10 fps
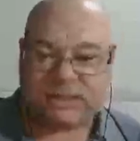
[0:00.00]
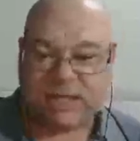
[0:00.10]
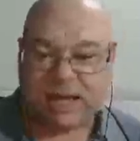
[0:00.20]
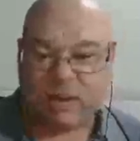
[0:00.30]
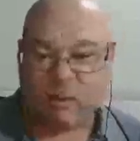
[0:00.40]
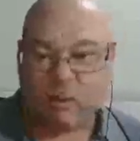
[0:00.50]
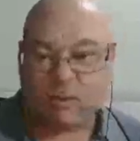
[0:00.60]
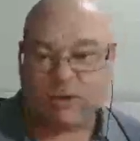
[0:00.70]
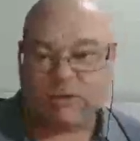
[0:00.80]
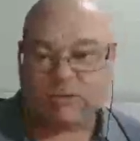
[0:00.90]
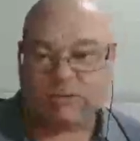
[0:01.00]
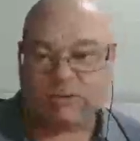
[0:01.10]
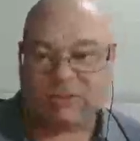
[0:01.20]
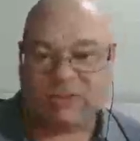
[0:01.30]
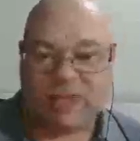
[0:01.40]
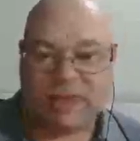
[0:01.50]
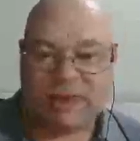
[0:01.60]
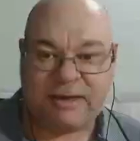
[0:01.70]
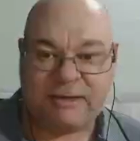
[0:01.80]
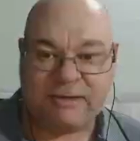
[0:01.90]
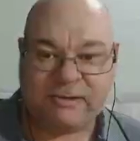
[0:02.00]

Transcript: and catwalk there,